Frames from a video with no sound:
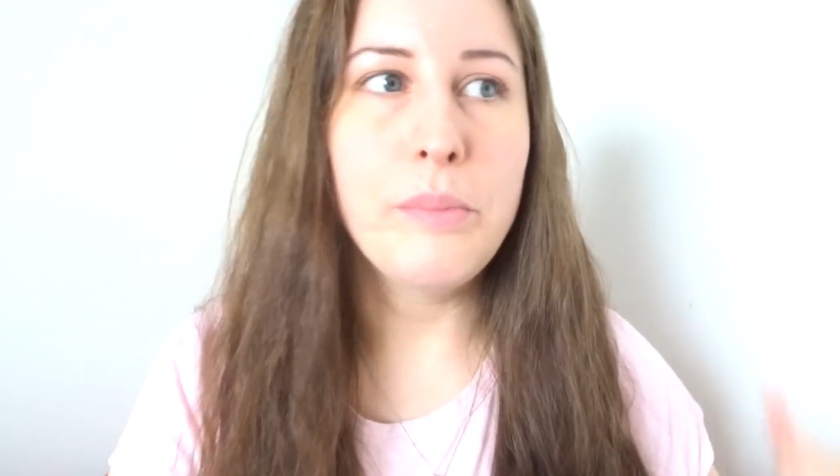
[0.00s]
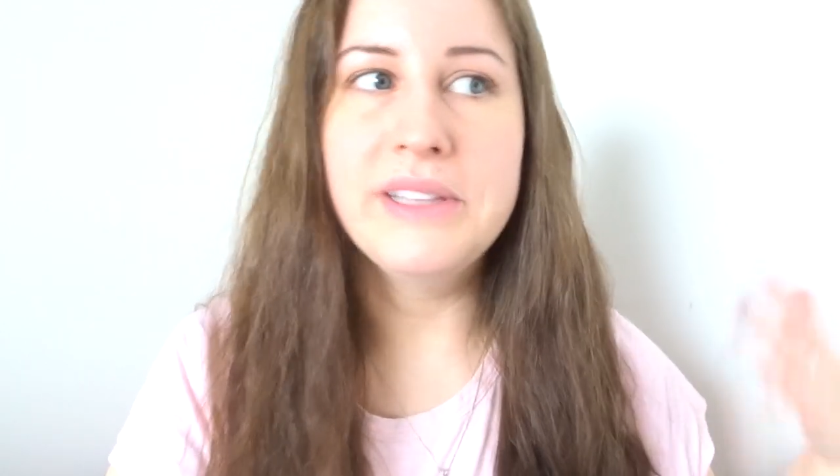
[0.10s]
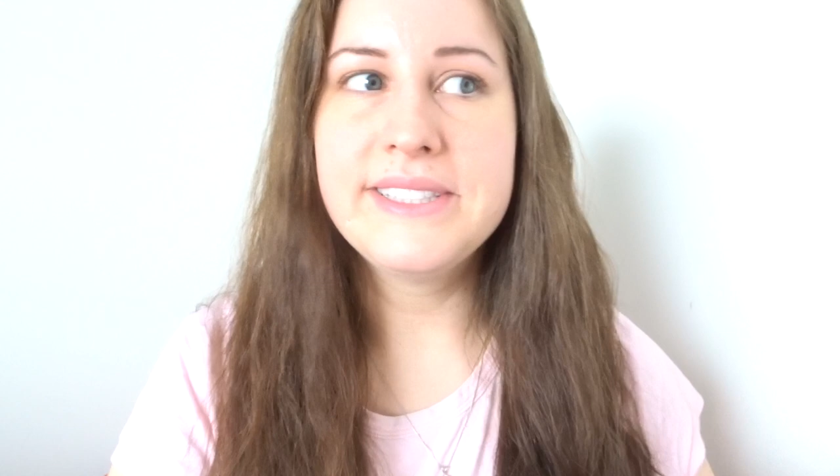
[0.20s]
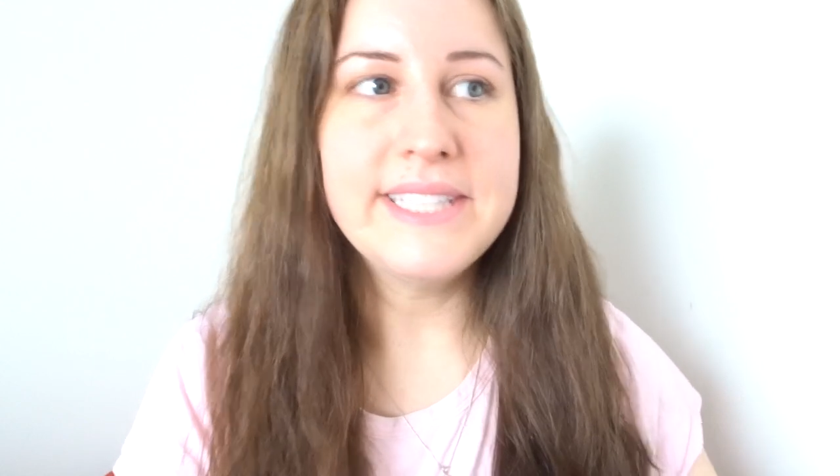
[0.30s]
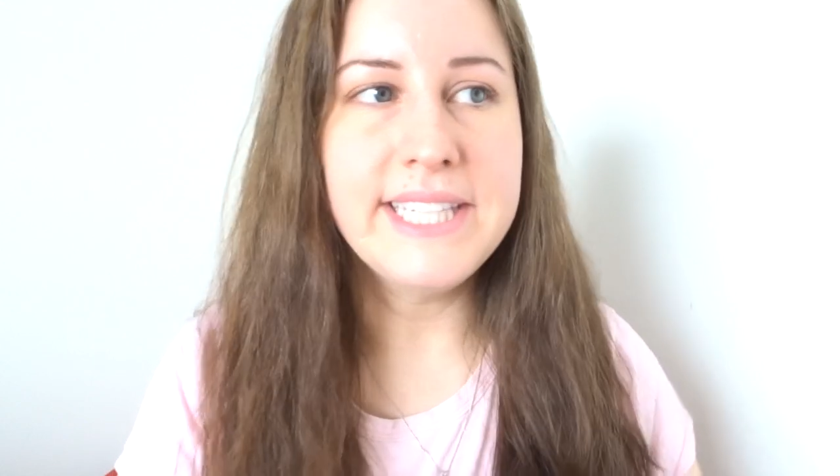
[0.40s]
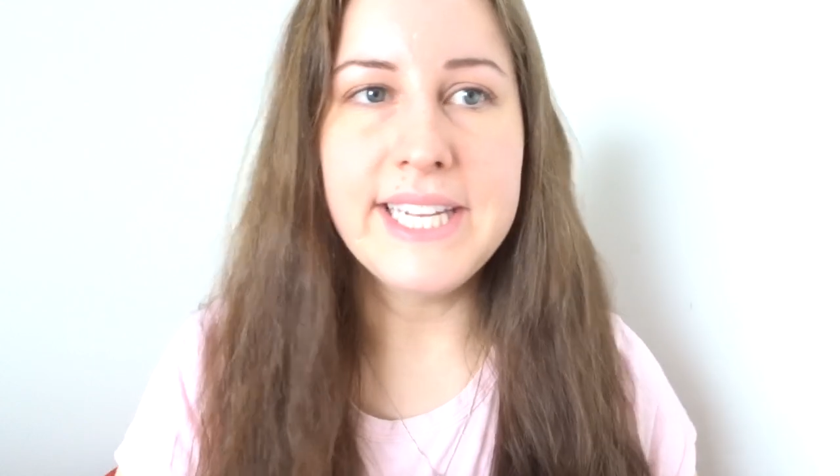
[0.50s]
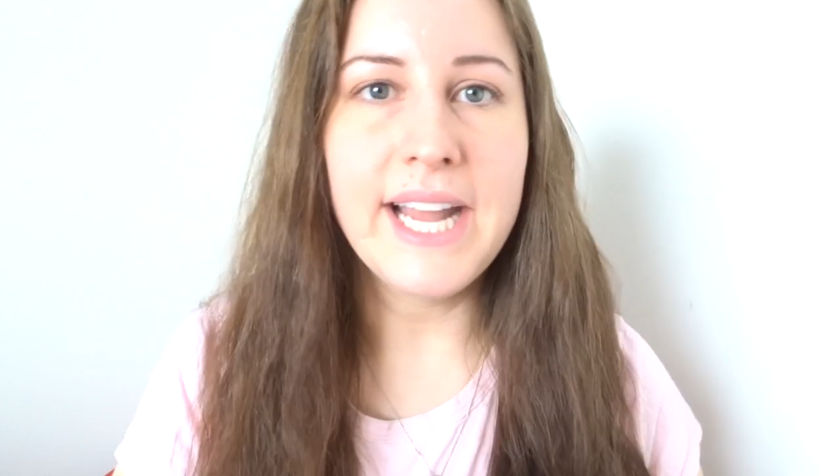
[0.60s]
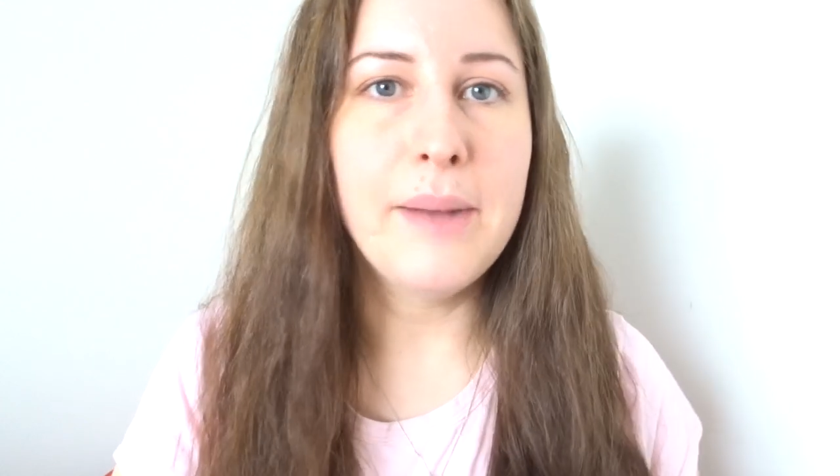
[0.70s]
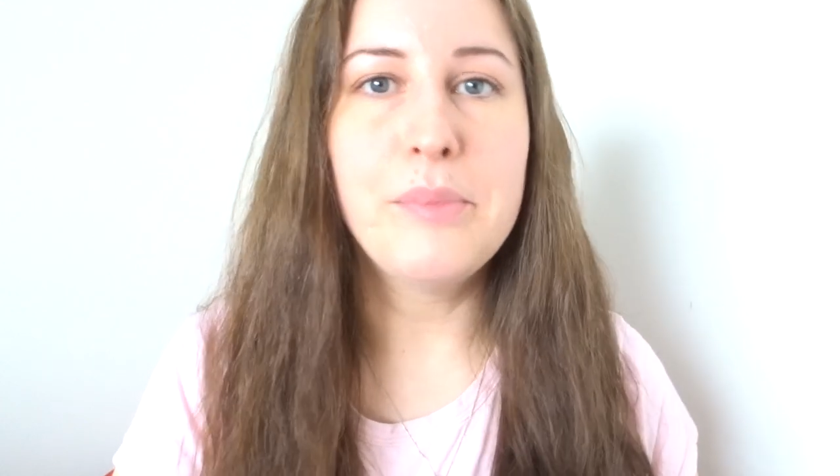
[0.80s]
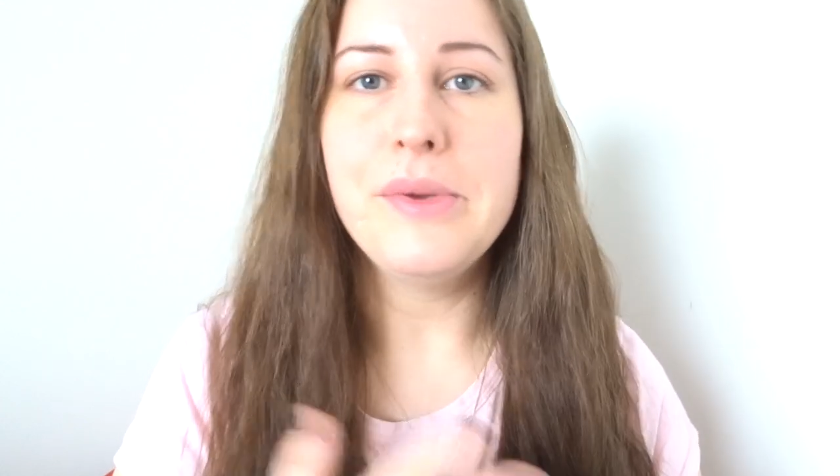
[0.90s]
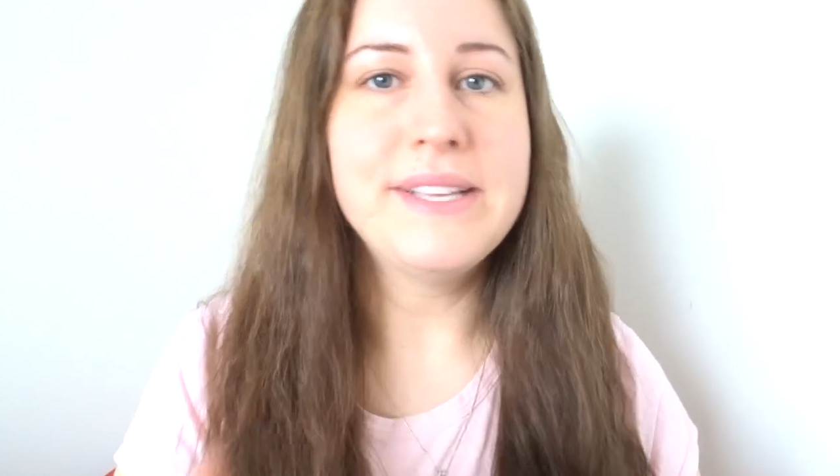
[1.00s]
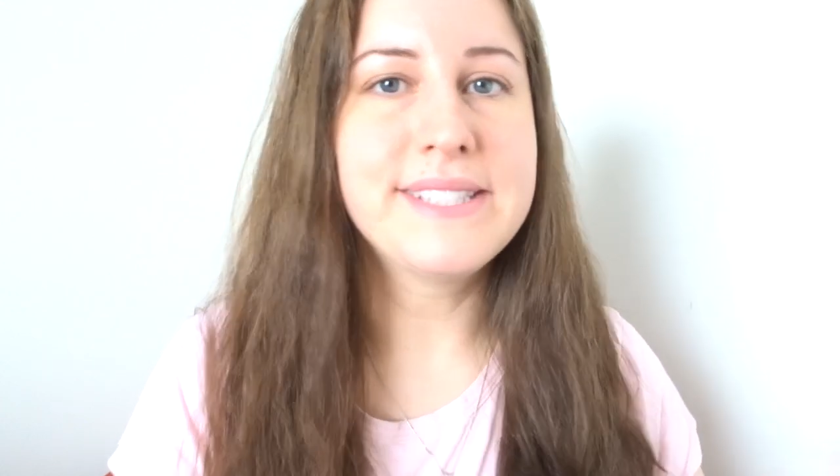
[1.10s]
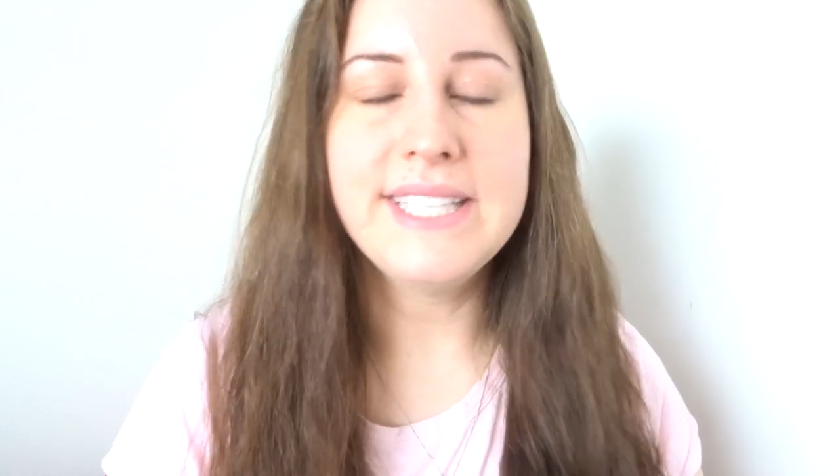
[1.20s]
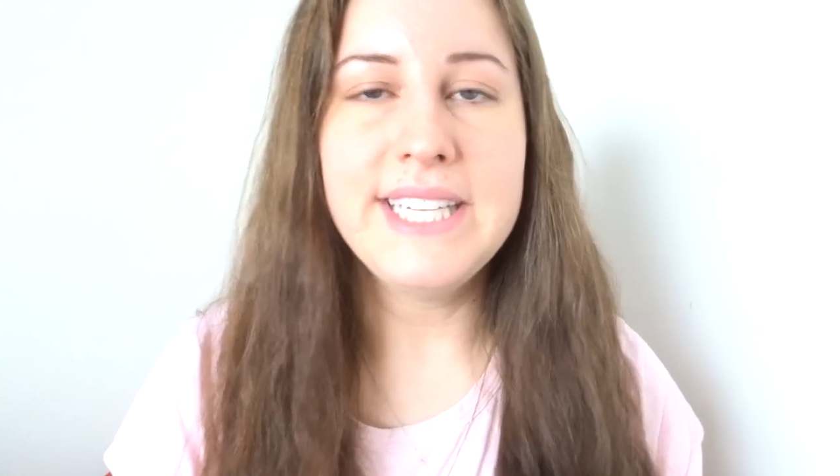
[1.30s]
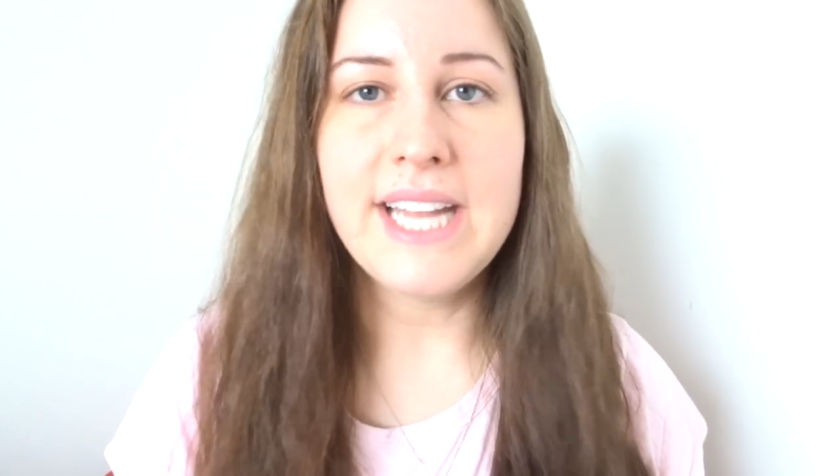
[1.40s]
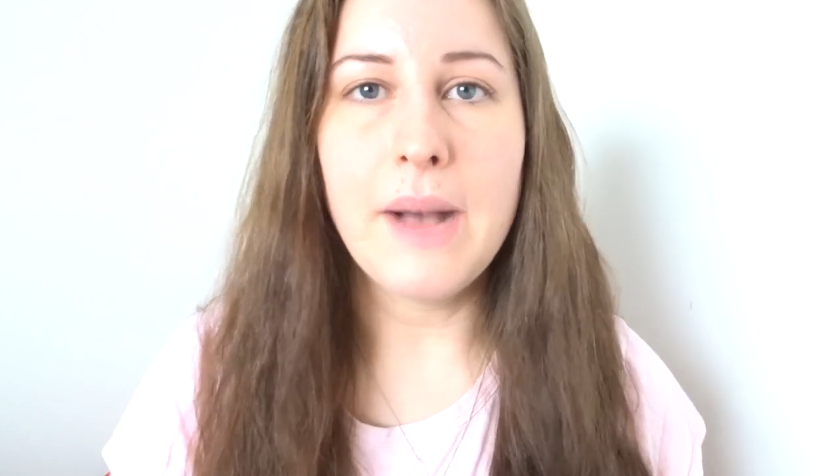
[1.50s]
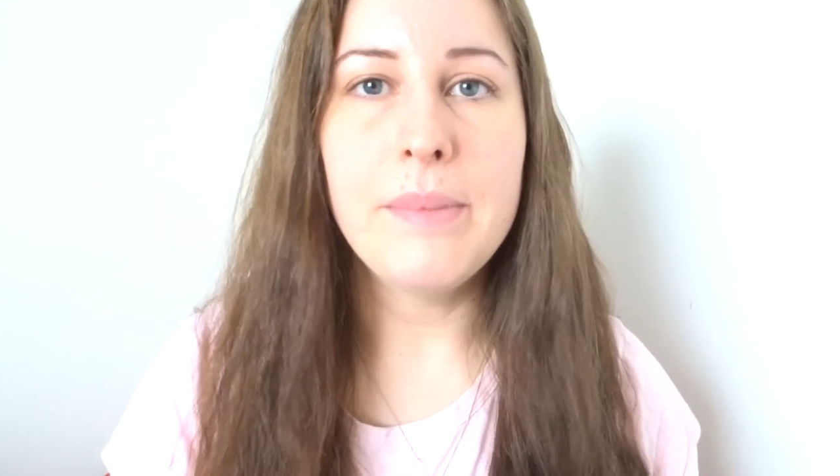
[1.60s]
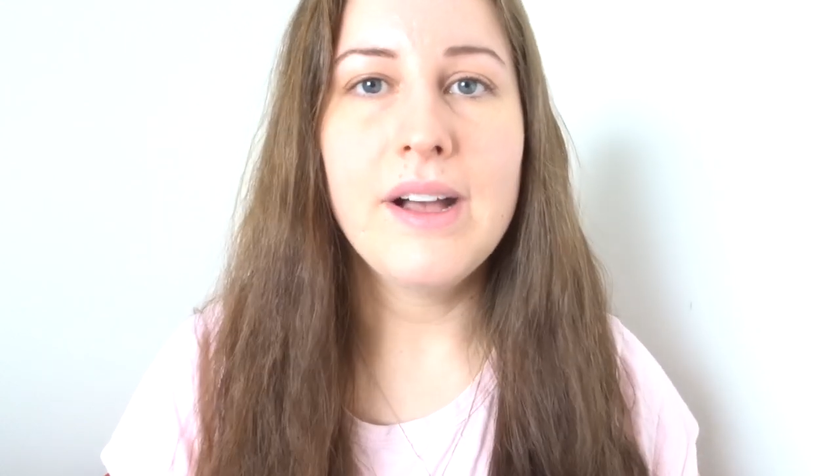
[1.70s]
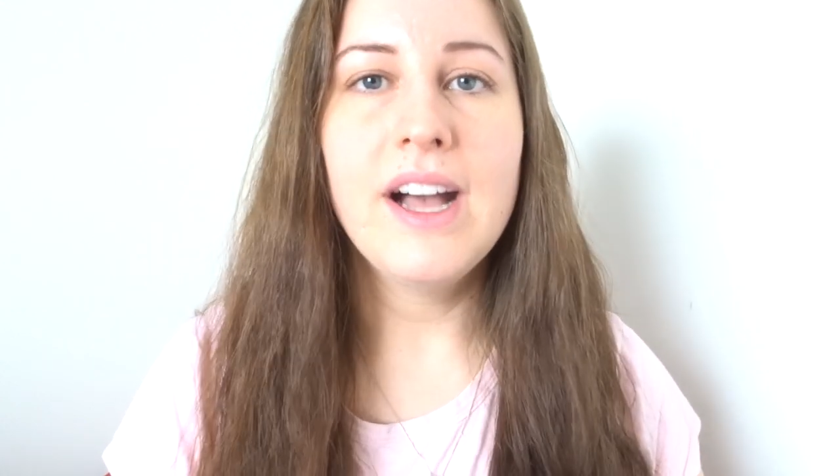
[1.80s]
Months leading up, weeks leading up,